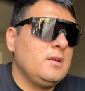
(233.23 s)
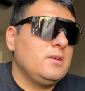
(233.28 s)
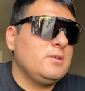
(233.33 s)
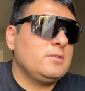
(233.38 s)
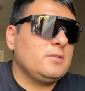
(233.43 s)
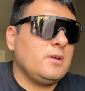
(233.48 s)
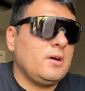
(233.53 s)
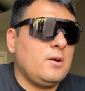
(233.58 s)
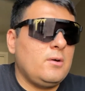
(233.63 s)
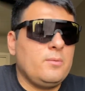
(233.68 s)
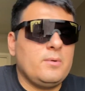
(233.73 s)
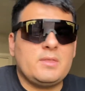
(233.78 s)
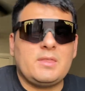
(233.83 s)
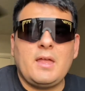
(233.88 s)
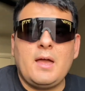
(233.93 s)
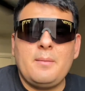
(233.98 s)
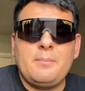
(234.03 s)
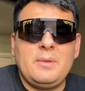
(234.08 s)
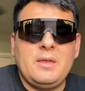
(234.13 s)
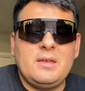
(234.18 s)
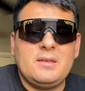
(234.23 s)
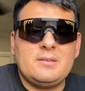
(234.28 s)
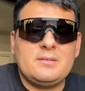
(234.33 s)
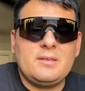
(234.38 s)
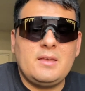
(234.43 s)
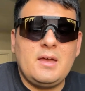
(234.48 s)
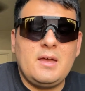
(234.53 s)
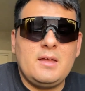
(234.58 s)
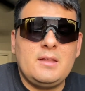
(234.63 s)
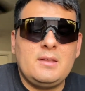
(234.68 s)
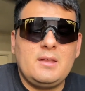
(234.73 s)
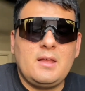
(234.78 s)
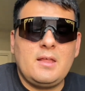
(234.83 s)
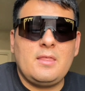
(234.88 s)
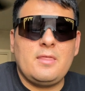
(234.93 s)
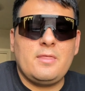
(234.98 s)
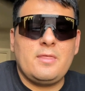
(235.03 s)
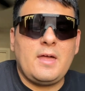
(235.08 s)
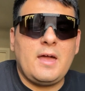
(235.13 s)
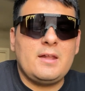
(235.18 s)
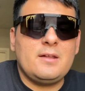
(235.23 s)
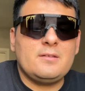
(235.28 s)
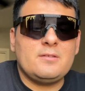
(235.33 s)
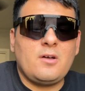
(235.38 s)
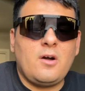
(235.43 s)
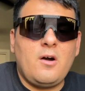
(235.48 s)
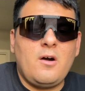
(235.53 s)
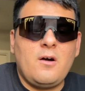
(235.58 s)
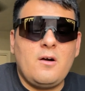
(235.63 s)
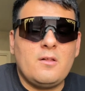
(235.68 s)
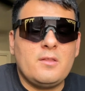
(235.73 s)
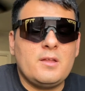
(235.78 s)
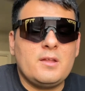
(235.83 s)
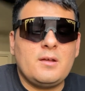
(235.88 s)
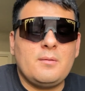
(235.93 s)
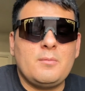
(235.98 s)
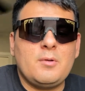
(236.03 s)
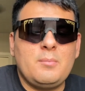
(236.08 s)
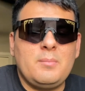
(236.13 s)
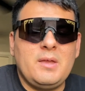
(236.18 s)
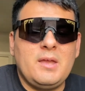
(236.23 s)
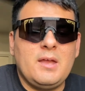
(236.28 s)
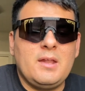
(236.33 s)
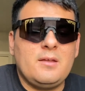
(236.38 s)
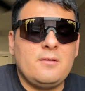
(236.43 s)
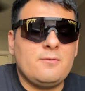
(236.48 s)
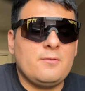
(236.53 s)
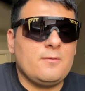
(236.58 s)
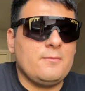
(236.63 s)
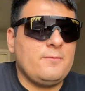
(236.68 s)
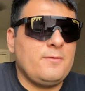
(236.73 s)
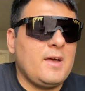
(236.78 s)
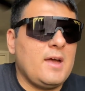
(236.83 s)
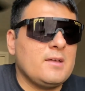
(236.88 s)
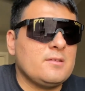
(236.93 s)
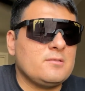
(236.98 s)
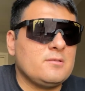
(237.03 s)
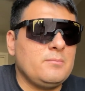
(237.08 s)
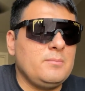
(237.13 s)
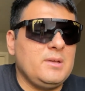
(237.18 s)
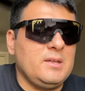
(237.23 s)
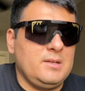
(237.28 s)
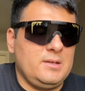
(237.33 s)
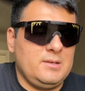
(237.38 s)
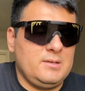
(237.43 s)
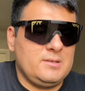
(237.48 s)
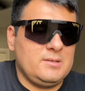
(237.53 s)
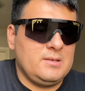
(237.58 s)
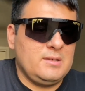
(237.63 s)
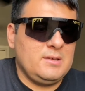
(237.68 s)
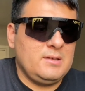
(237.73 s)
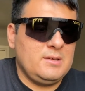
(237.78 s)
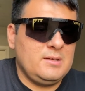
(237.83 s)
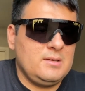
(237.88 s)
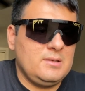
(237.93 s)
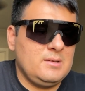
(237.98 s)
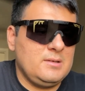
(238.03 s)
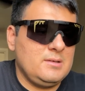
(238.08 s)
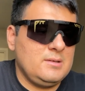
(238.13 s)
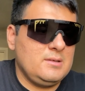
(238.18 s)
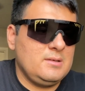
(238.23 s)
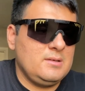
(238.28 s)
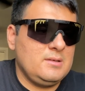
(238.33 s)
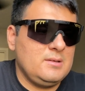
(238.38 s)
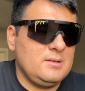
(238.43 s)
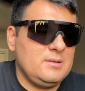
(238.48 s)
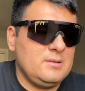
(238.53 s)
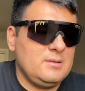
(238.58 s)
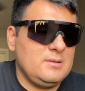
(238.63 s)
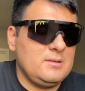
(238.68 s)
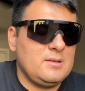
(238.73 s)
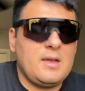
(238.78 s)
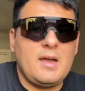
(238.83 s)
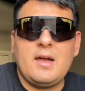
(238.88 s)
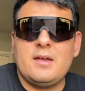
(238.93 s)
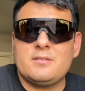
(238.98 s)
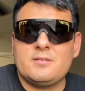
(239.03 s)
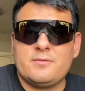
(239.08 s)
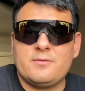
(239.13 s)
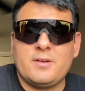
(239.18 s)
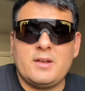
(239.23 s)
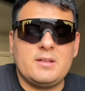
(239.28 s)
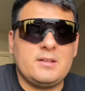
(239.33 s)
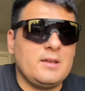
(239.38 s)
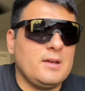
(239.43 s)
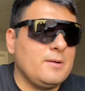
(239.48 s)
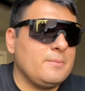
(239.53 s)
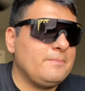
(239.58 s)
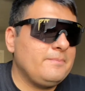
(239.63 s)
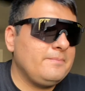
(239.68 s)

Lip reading: So with that being said, that is all that I'm going to be getting from Faster Minis as of right now.